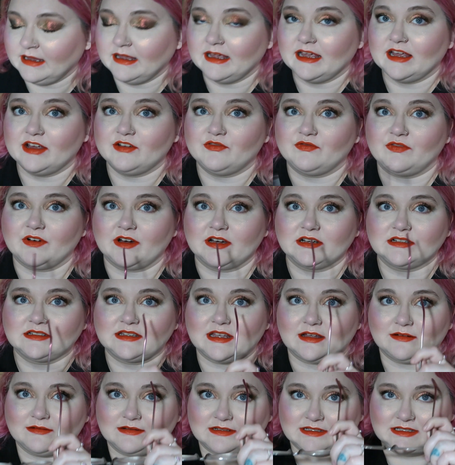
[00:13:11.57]
At first
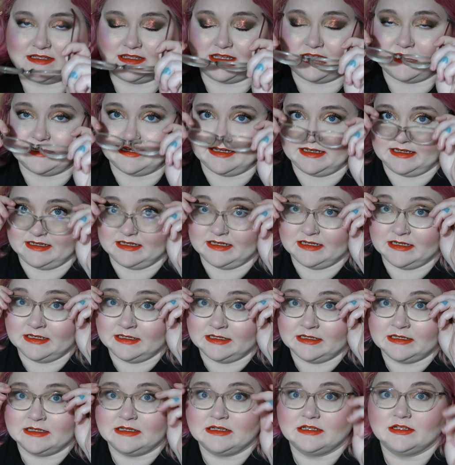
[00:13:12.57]
I was like,
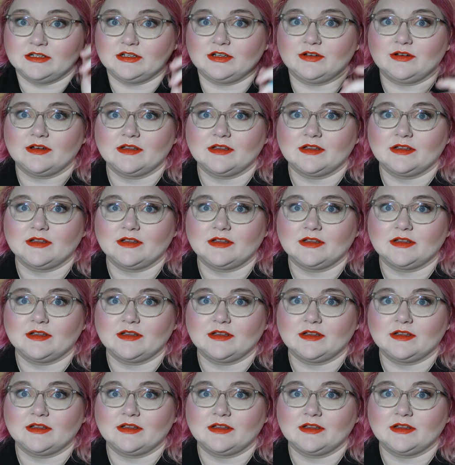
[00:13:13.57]
do